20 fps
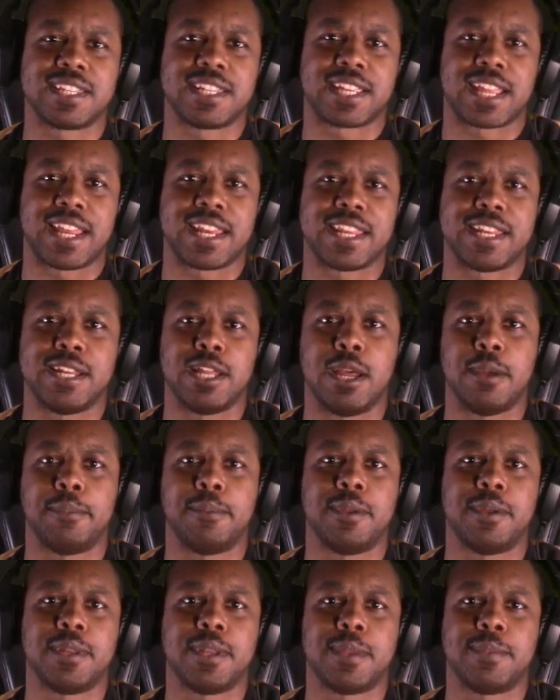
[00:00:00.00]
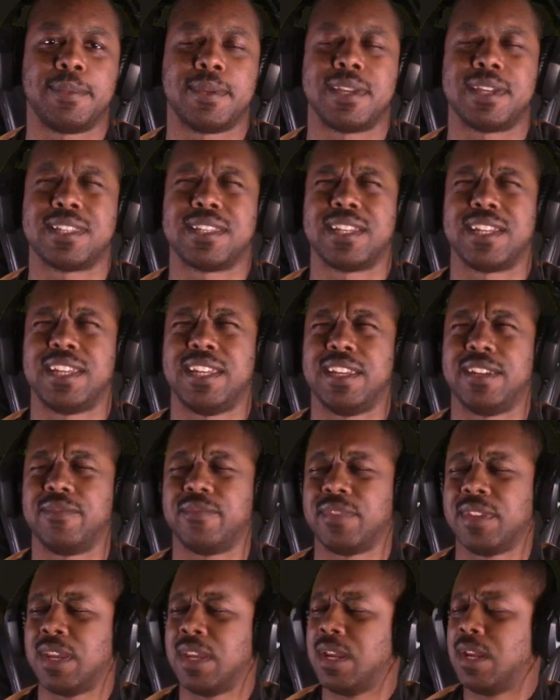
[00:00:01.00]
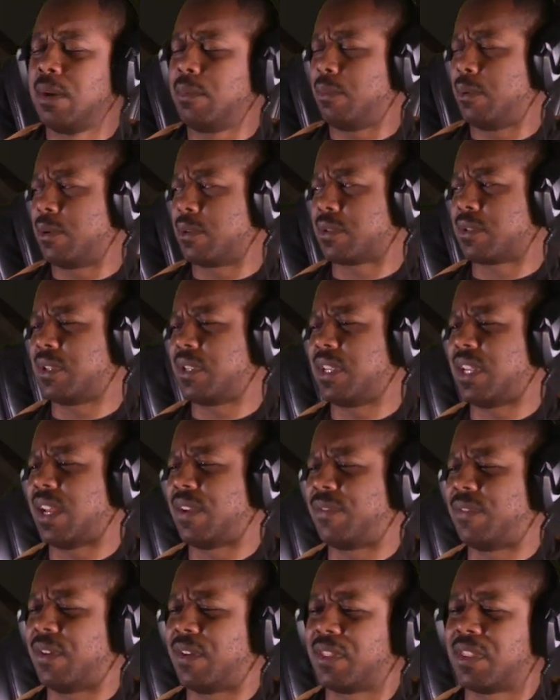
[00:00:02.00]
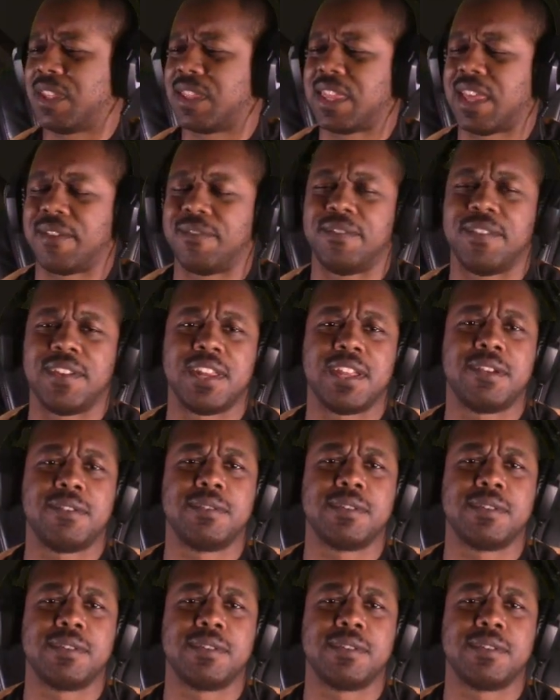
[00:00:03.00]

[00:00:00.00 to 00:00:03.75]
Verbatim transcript: Like I didn't upload it because like personally I felt that that video